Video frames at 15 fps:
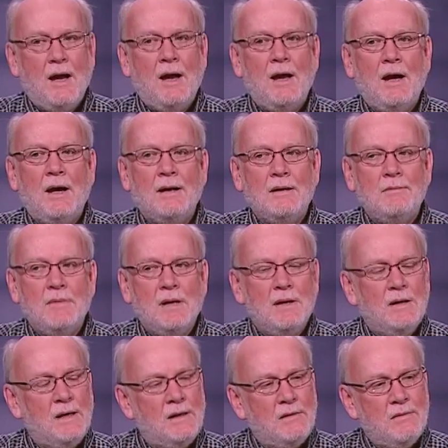I, I,
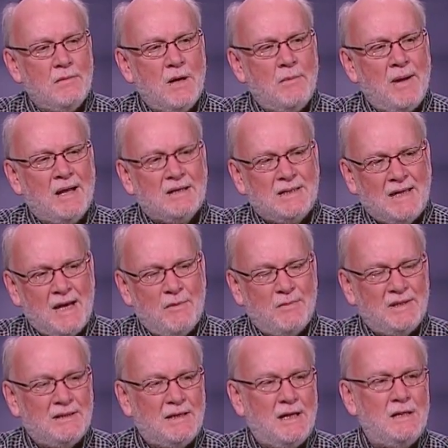about ten
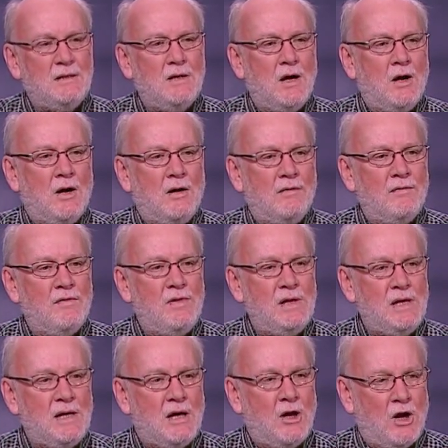percent of
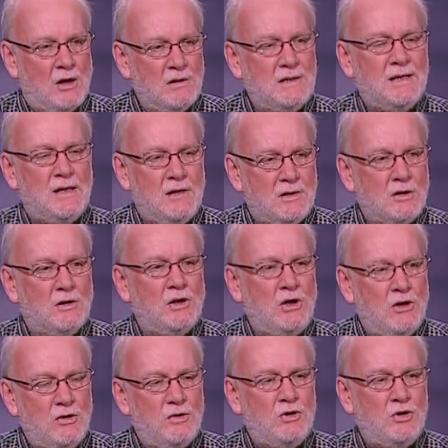the content on
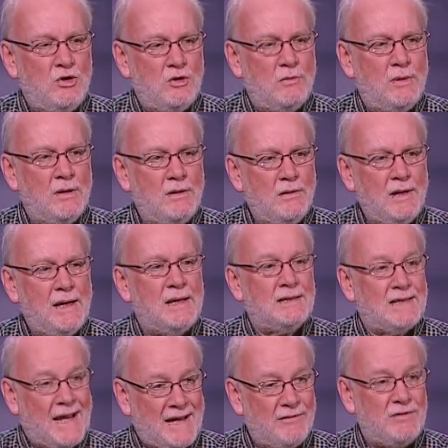YouTube
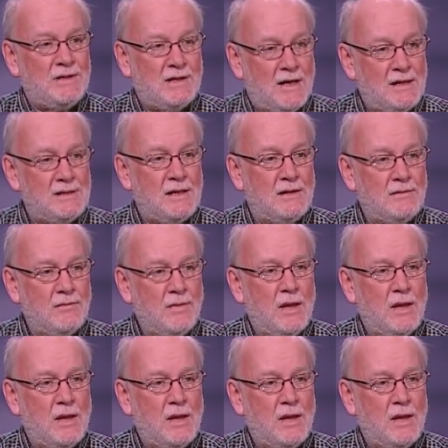is advertising.